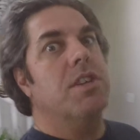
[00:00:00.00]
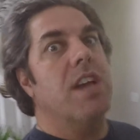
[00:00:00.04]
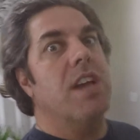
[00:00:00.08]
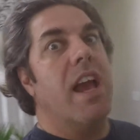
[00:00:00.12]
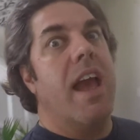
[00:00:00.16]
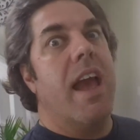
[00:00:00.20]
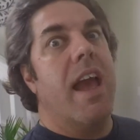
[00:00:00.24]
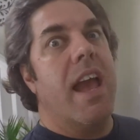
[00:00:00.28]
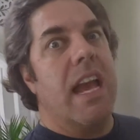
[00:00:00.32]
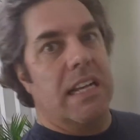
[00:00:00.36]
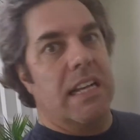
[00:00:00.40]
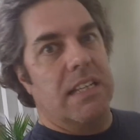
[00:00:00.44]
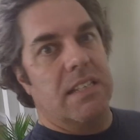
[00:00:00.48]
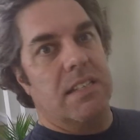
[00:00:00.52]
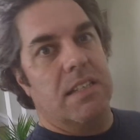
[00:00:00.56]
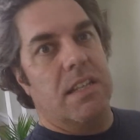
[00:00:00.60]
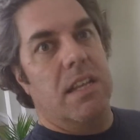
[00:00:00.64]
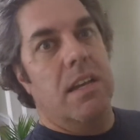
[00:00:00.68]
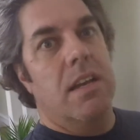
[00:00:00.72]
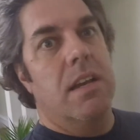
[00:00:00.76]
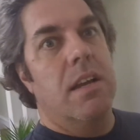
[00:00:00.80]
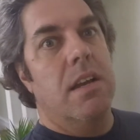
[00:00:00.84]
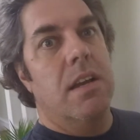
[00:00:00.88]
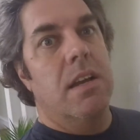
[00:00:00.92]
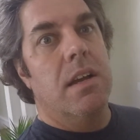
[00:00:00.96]
angst
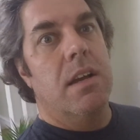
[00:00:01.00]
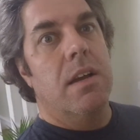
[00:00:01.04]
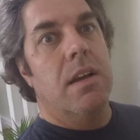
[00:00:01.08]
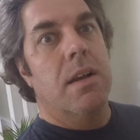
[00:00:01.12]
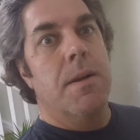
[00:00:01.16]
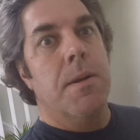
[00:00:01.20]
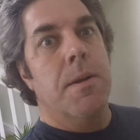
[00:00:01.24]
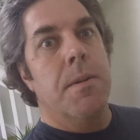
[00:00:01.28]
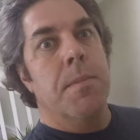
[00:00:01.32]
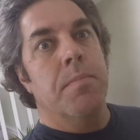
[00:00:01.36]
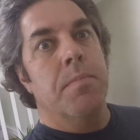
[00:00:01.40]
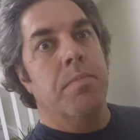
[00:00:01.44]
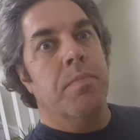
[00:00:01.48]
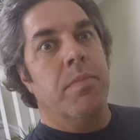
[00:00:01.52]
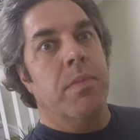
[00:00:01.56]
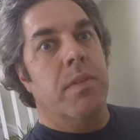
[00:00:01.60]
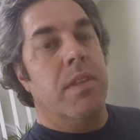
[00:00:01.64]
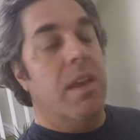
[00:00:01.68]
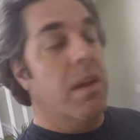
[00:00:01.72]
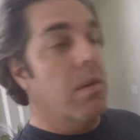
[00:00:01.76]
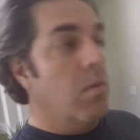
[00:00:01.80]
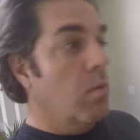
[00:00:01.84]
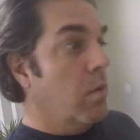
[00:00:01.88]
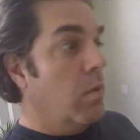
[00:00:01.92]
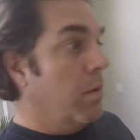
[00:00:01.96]

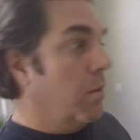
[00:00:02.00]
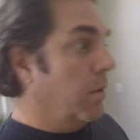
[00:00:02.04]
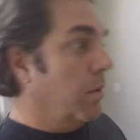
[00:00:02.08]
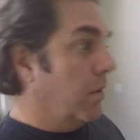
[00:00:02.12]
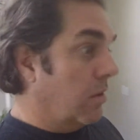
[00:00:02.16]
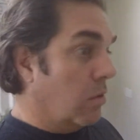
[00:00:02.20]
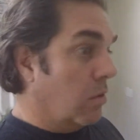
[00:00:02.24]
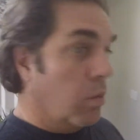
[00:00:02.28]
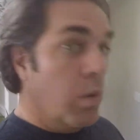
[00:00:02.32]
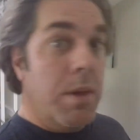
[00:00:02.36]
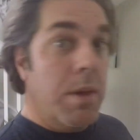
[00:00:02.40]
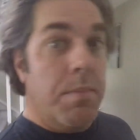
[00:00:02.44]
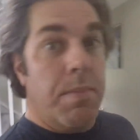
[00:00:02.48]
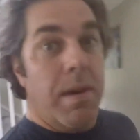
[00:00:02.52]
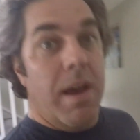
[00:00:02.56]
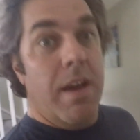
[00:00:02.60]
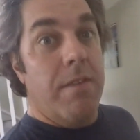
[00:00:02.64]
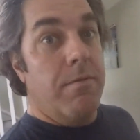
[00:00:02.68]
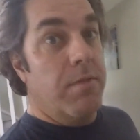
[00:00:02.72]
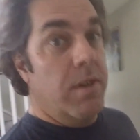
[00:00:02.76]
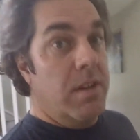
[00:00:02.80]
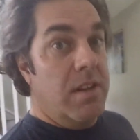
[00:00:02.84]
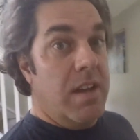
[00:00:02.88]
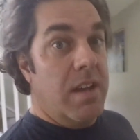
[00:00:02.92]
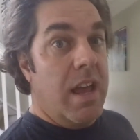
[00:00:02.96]
that we would sweep
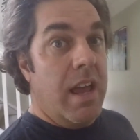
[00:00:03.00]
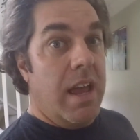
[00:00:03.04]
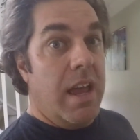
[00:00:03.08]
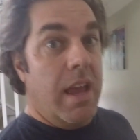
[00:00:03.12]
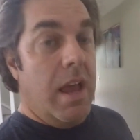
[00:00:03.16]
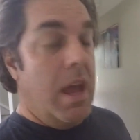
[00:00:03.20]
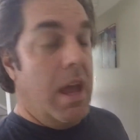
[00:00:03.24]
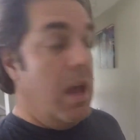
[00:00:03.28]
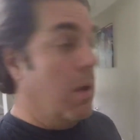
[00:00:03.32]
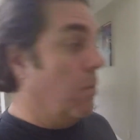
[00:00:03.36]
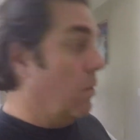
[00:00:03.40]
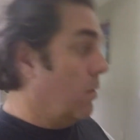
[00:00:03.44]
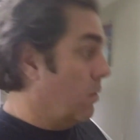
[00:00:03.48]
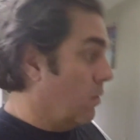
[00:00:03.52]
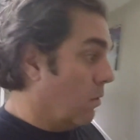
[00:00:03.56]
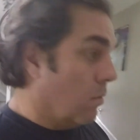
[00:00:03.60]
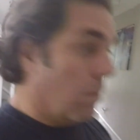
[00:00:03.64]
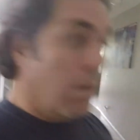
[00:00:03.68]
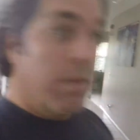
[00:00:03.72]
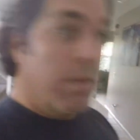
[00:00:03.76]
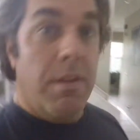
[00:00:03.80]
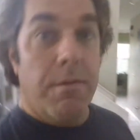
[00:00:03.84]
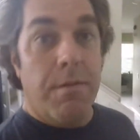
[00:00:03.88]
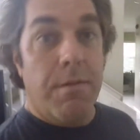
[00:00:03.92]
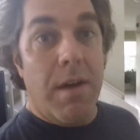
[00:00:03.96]
every day, and we would
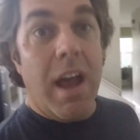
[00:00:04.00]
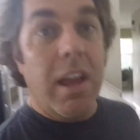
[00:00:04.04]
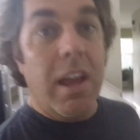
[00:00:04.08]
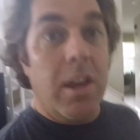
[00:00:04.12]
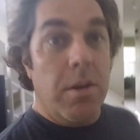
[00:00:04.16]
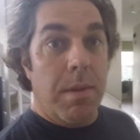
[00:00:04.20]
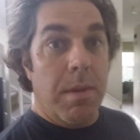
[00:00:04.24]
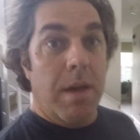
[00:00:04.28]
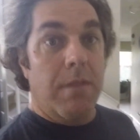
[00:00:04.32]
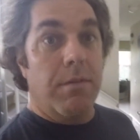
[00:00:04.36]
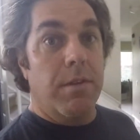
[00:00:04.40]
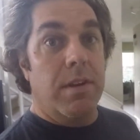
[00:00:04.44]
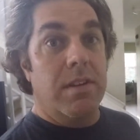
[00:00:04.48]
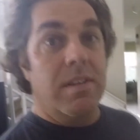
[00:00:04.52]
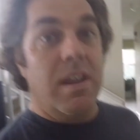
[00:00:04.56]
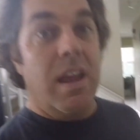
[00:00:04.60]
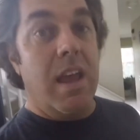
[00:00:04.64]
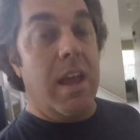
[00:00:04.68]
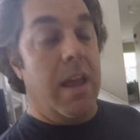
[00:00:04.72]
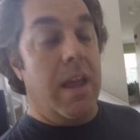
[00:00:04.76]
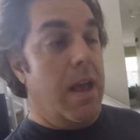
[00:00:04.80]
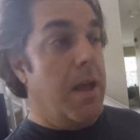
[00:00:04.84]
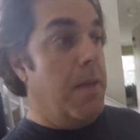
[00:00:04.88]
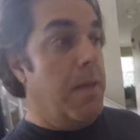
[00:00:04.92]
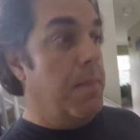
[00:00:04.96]
run the vacuum every
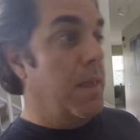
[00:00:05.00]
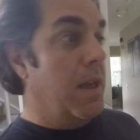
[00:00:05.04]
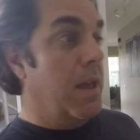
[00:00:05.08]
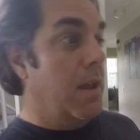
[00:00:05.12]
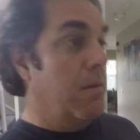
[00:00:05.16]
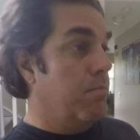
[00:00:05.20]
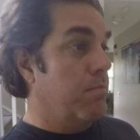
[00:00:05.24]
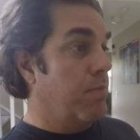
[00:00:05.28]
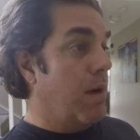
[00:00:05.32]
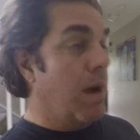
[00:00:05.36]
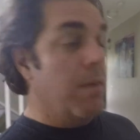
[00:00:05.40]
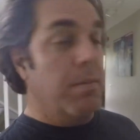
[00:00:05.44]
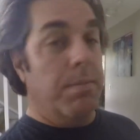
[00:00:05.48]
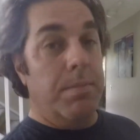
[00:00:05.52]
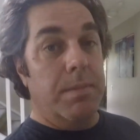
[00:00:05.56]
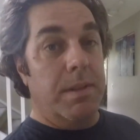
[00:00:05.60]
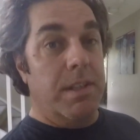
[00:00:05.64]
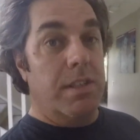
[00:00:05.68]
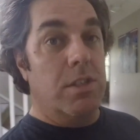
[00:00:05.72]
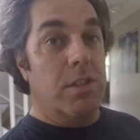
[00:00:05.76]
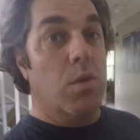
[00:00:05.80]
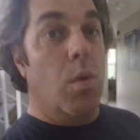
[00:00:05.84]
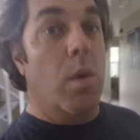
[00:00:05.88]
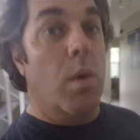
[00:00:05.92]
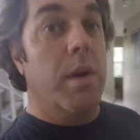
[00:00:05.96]
day, and then
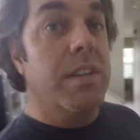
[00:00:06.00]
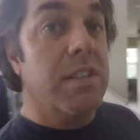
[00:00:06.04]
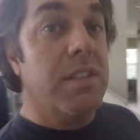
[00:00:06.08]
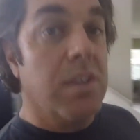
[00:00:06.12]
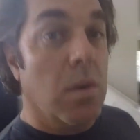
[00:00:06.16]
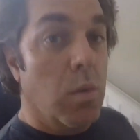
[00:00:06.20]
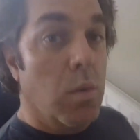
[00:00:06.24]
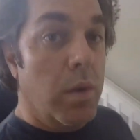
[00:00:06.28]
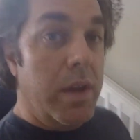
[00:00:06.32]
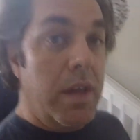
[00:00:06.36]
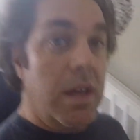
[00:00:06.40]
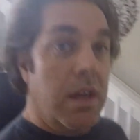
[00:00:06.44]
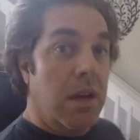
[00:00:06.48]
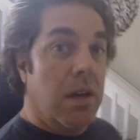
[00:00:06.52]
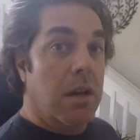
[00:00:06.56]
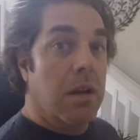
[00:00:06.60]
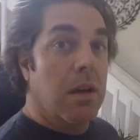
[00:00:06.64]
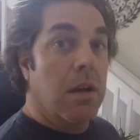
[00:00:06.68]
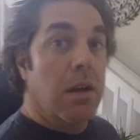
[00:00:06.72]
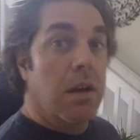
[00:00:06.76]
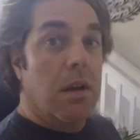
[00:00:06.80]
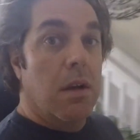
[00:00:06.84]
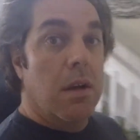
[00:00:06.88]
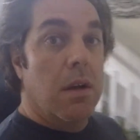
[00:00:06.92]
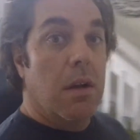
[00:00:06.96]
probably twice a week,
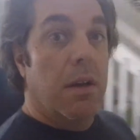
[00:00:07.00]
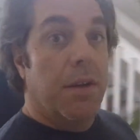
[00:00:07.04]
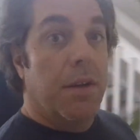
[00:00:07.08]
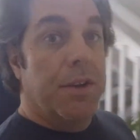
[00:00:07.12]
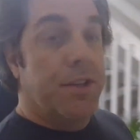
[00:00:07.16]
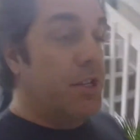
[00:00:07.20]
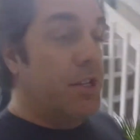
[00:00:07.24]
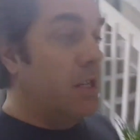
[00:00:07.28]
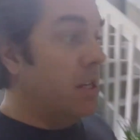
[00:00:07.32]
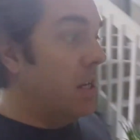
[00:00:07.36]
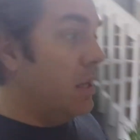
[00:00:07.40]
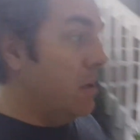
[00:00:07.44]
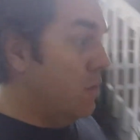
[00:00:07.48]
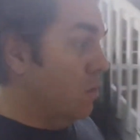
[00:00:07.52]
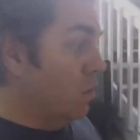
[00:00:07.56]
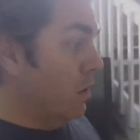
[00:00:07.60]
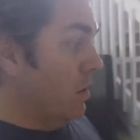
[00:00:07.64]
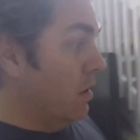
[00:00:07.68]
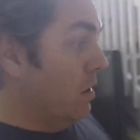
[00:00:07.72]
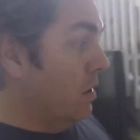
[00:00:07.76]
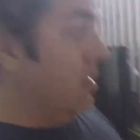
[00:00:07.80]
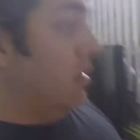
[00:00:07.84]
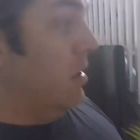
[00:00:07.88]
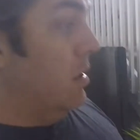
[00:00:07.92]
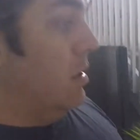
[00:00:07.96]
she
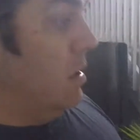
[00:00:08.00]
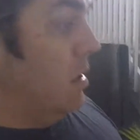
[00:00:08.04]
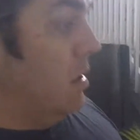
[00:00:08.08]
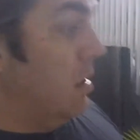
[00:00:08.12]
would